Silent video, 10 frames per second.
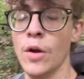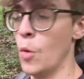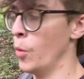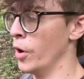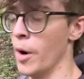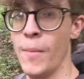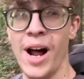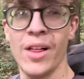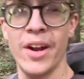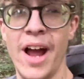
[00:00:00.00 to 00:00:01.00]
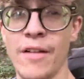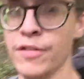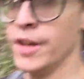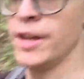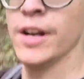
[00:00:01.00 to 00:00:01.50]
We're 1.5 miles
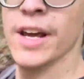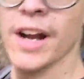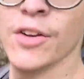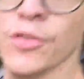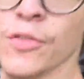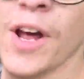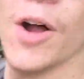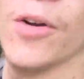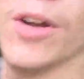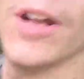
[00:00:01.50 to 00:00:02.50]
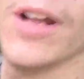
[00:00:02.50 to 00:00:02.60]
in, and I just found